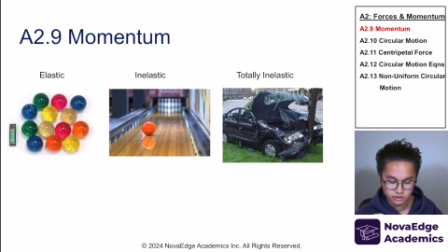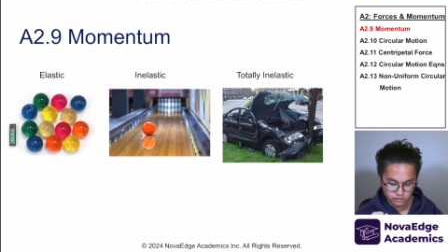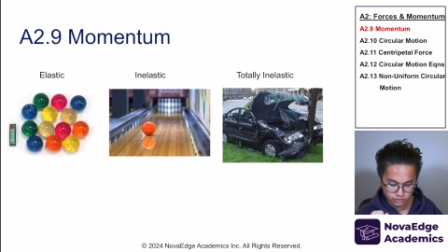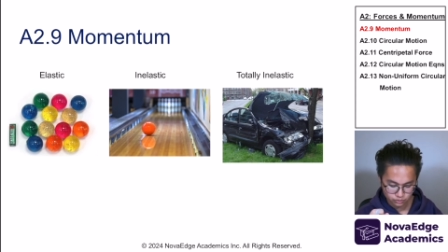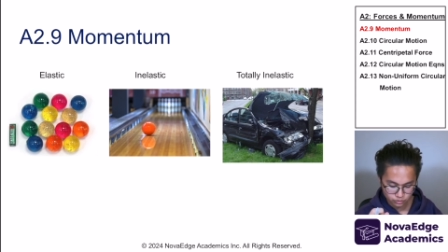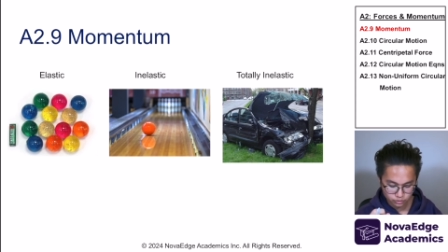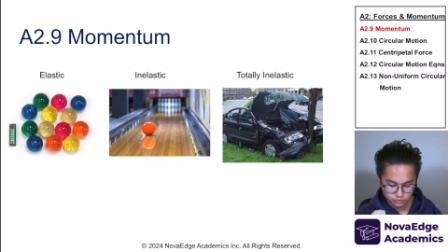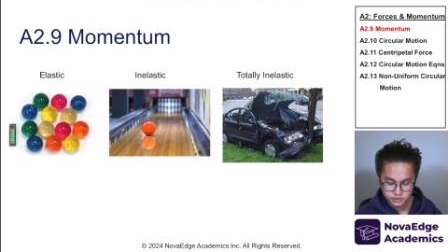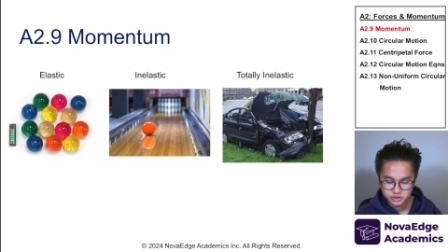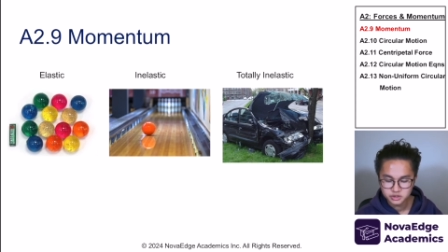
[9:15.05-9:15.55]

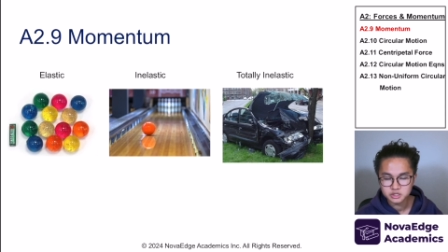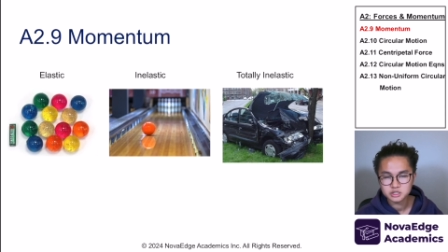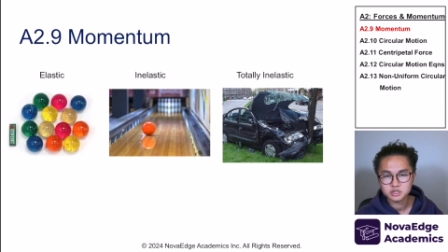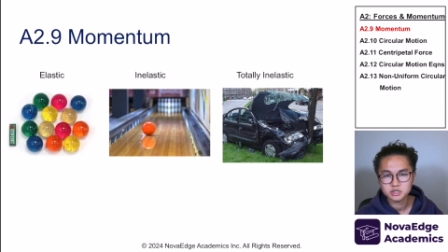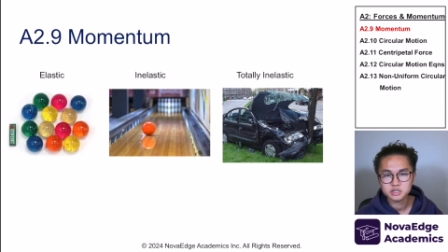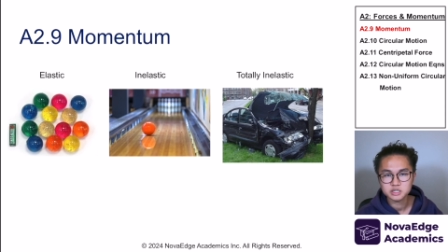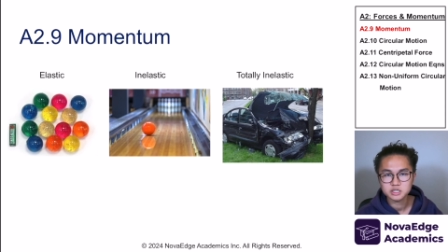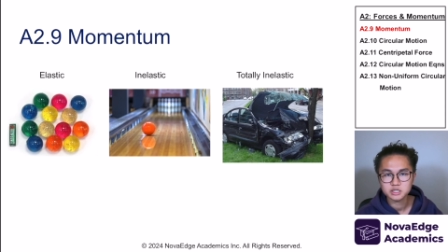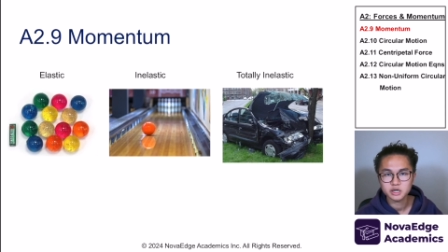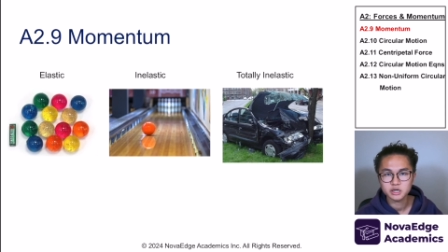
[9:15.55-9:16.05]
We'll be
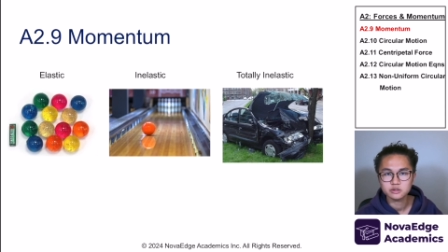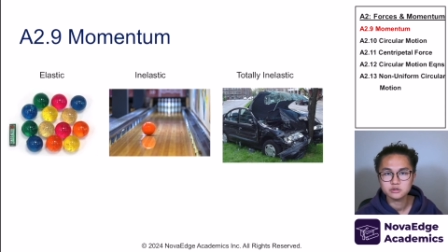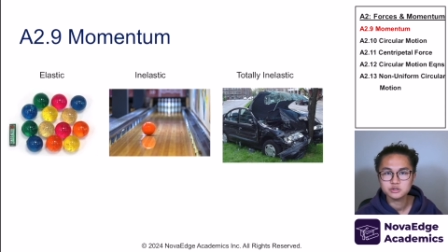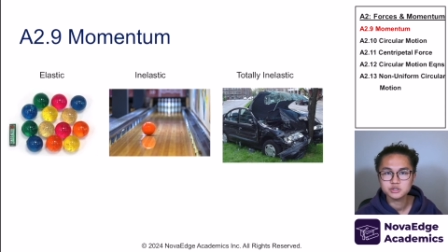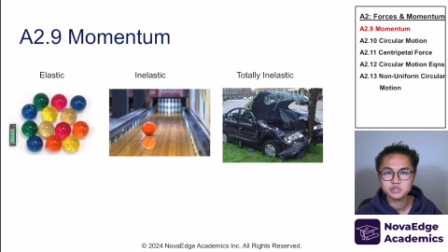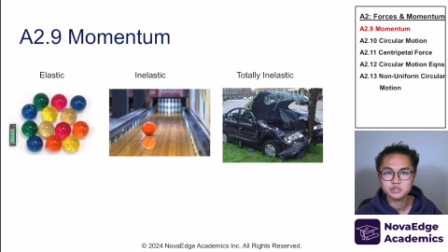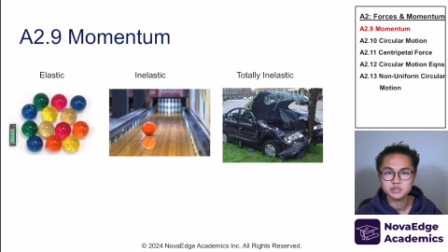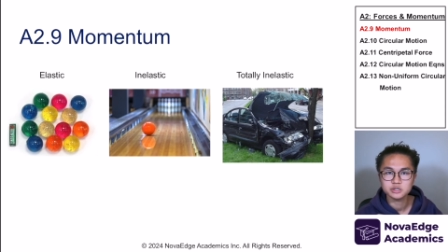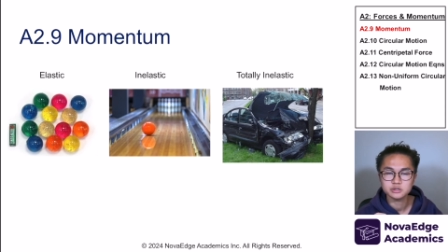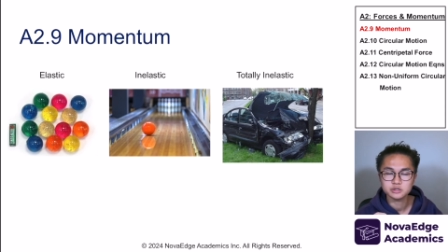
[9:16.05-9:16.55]
discussing
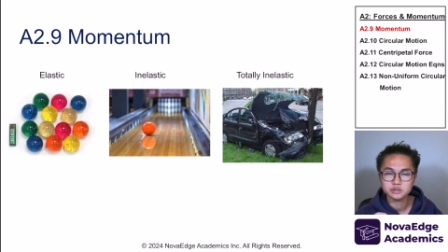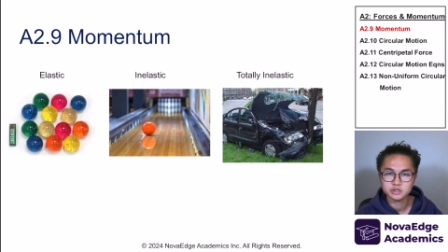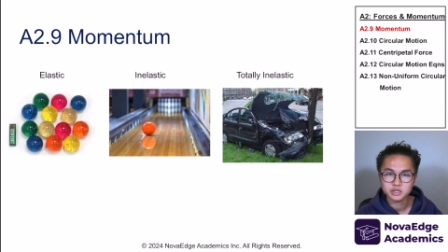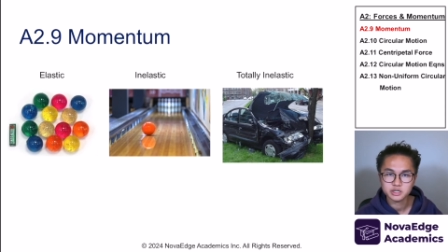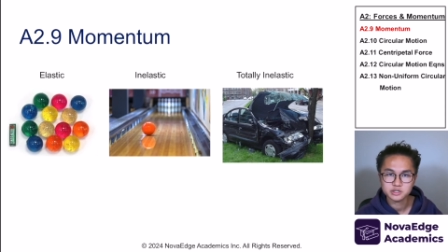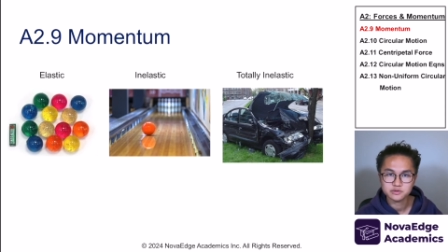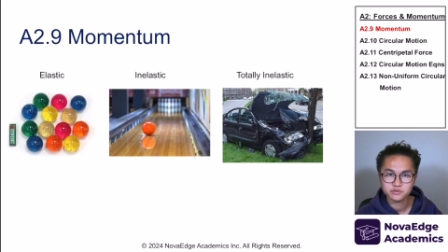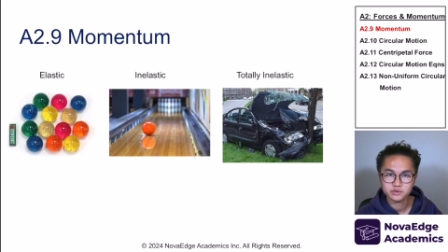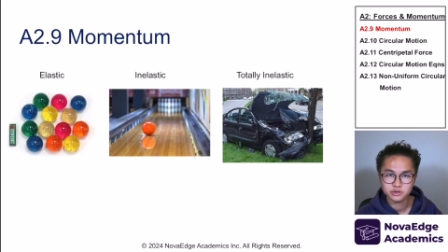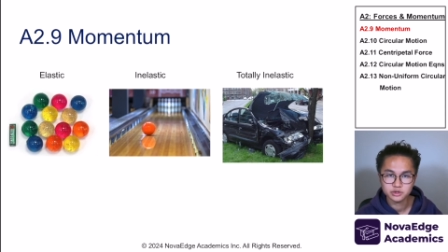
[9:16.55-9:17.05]
energy in the
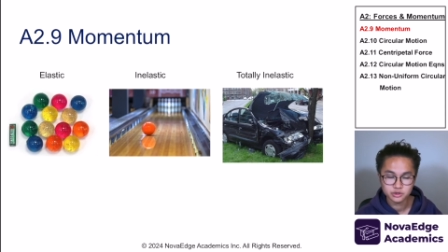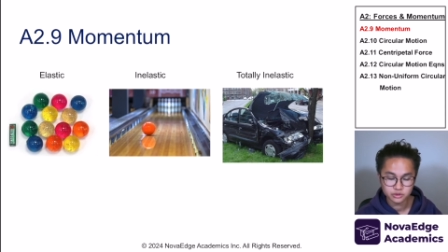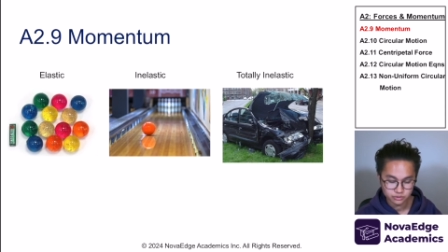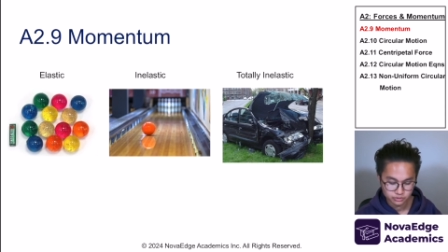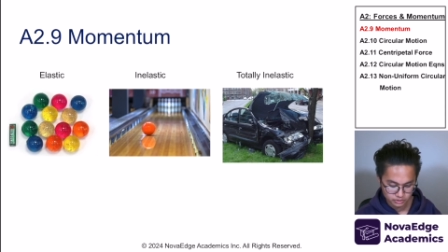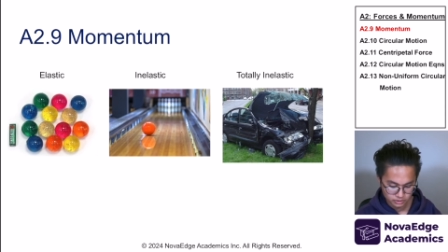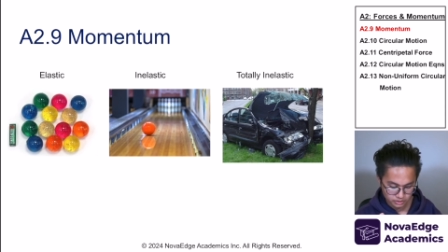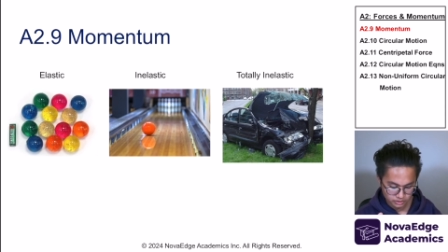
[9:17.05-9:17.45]
next video.